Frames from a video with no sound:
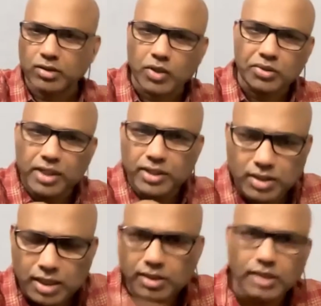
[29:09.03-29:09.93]
there were
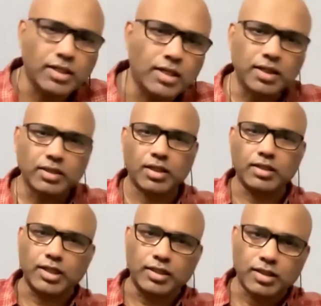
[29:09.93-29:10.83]
discussions and
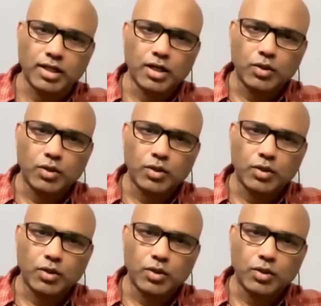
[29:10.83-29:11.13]
discussions.